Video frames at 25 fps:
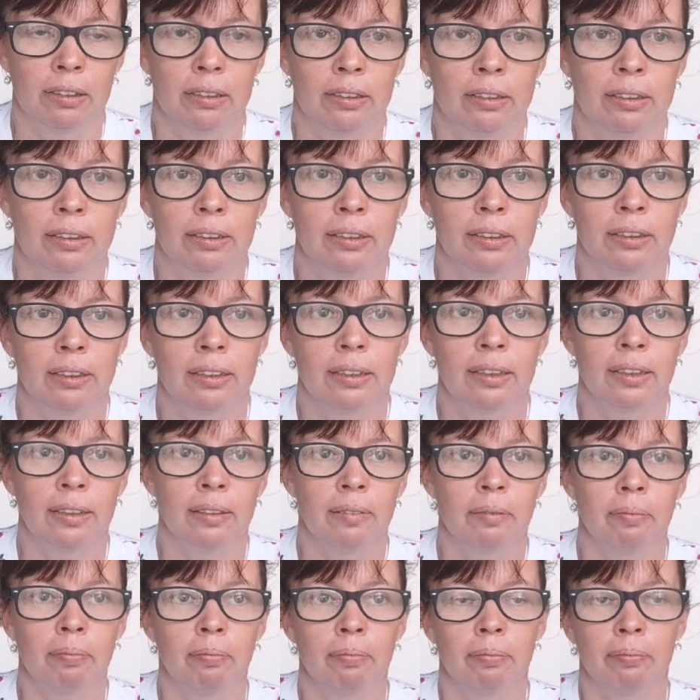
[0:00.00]

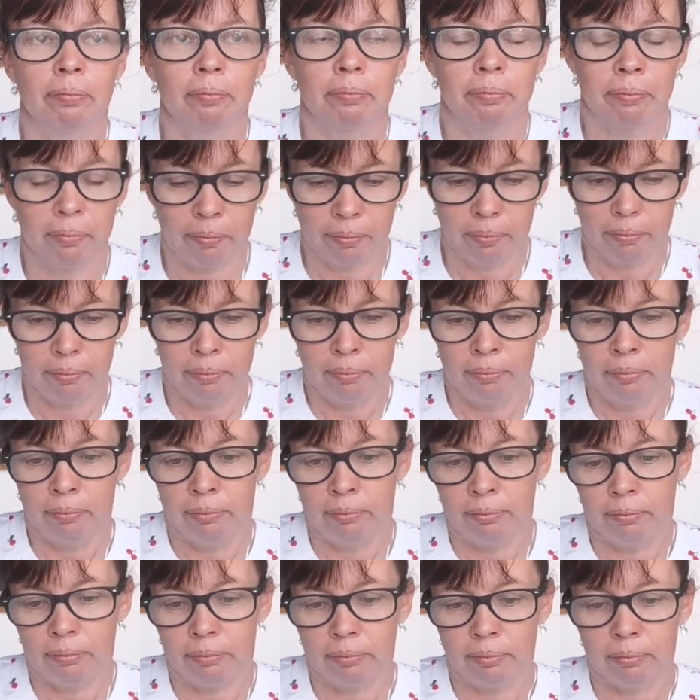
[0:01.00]

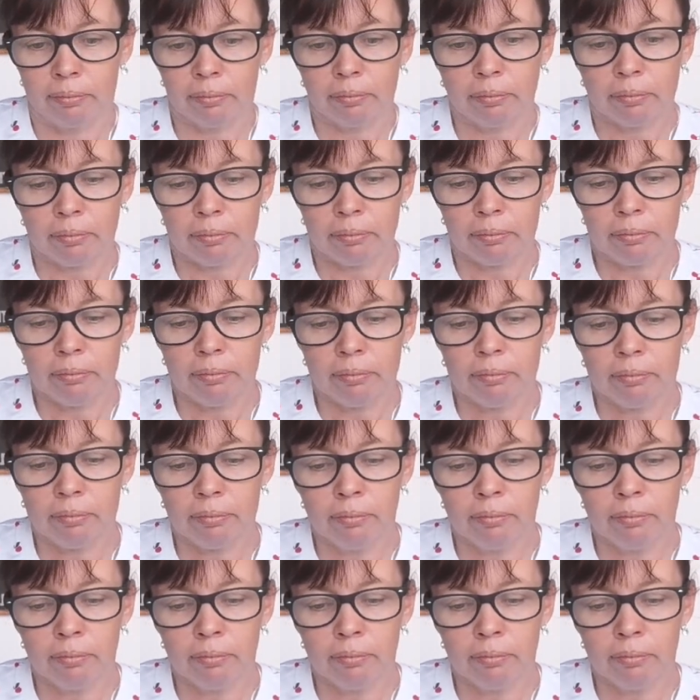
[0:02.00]
[no speech]